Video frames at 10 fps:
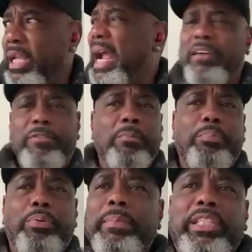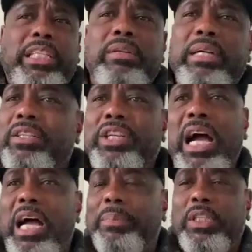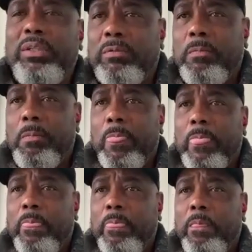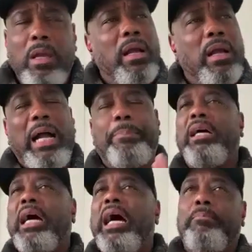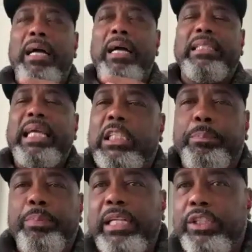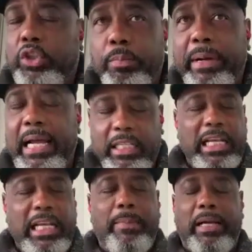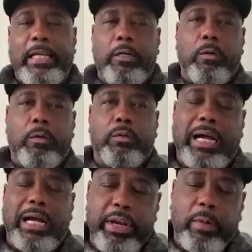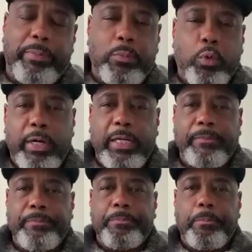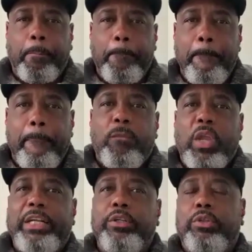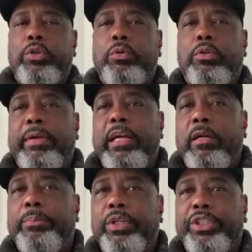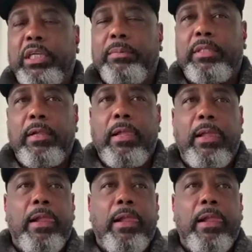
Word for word: And half of them probably still got jobs, too. I, I, my day is split so bad. This is how my day goes. I wake up in the morning. I do two, three hundred push-ups.